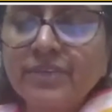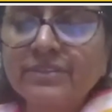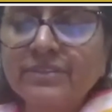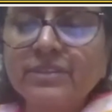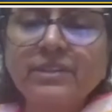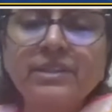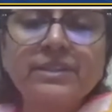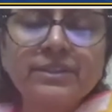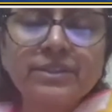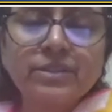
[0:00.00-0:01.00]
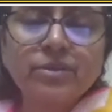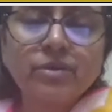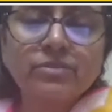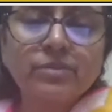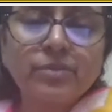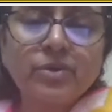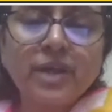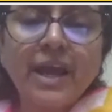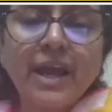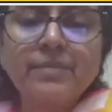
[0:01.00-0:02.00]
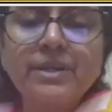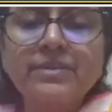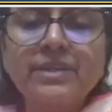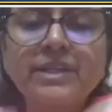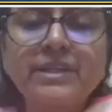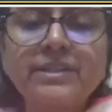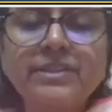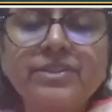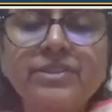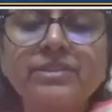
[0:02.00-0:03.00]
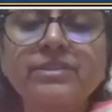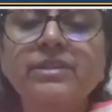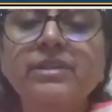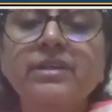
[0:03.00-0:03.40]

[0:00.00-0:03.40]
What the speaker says: Western literature talks about IMN radiation,